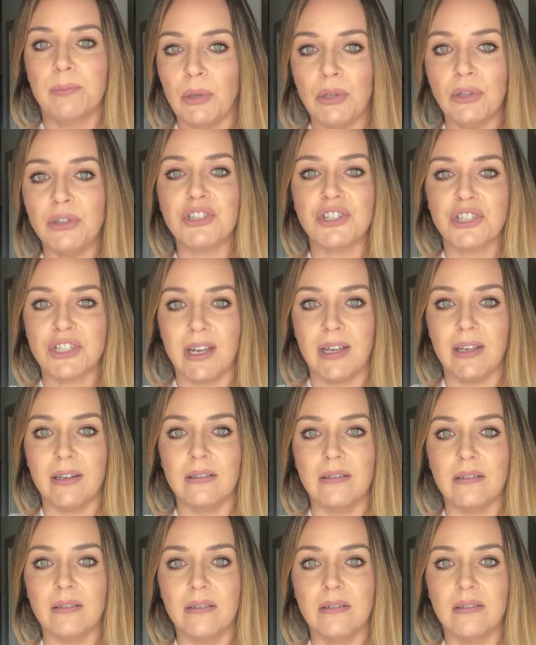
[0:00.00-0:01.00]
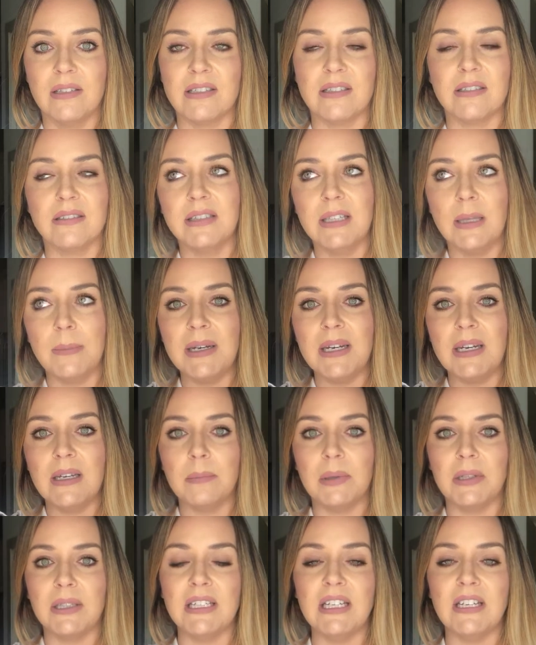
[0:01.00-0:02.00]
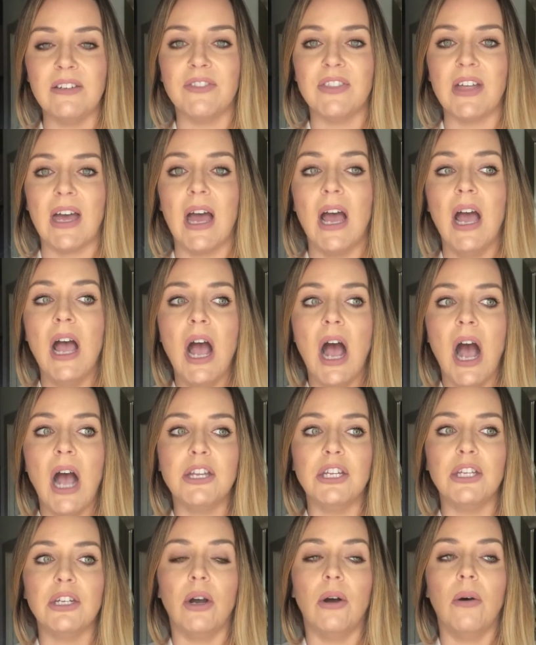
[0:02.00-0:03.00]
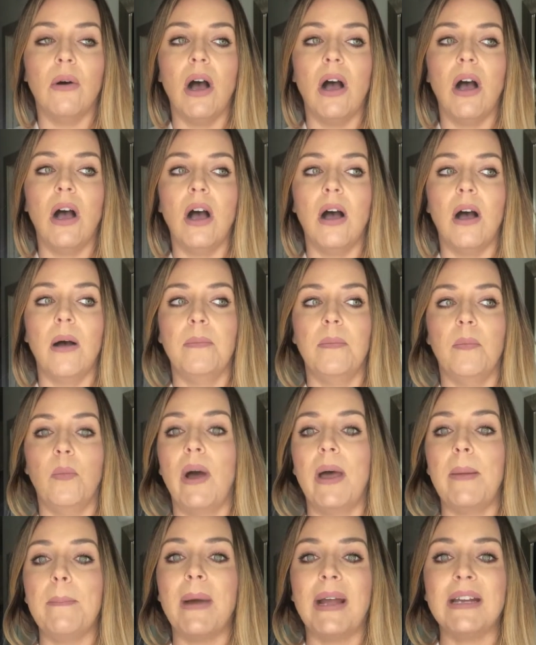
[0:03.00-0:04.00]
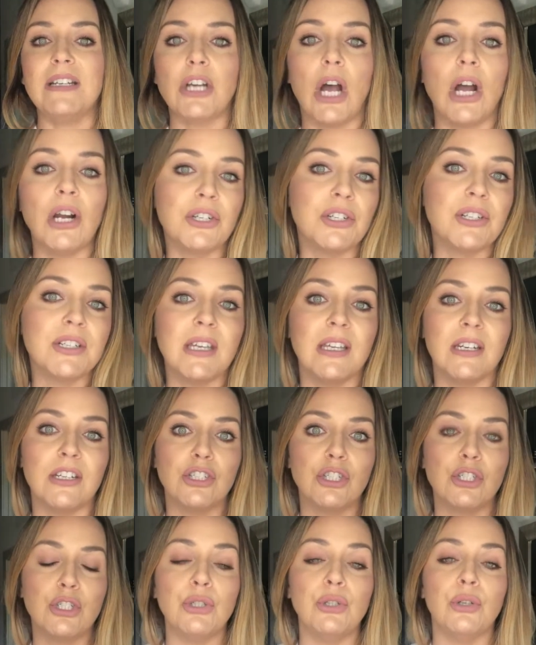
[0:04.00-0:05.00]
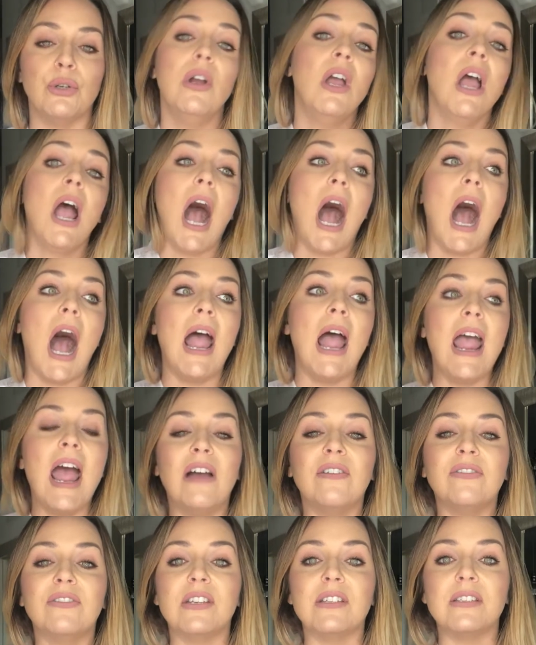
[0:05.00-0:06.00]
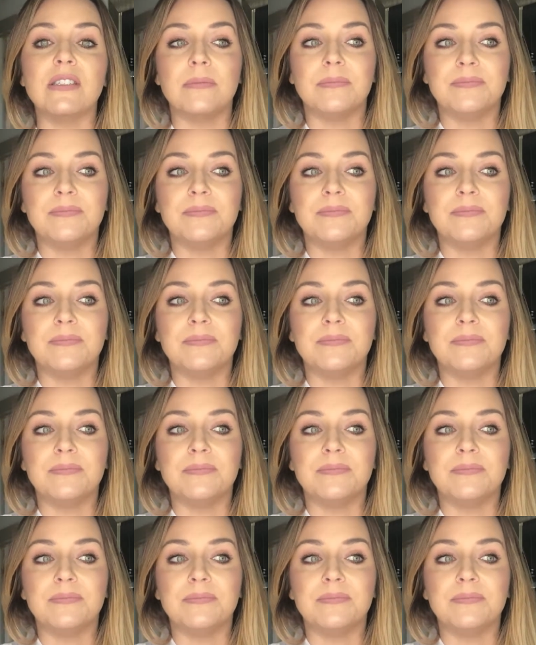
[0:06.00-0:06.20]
bullshit, this limiting belief that, you know, what my doctor said is true. I've